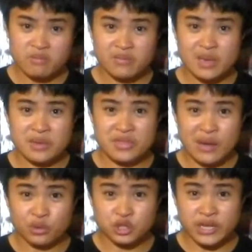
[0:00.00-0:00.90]
Maybe
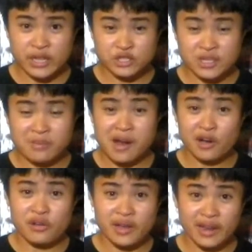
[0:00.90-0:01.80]
that will change
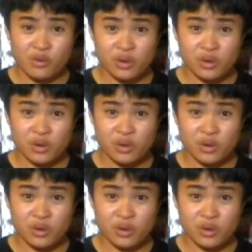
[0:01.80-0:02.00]
tomorrow night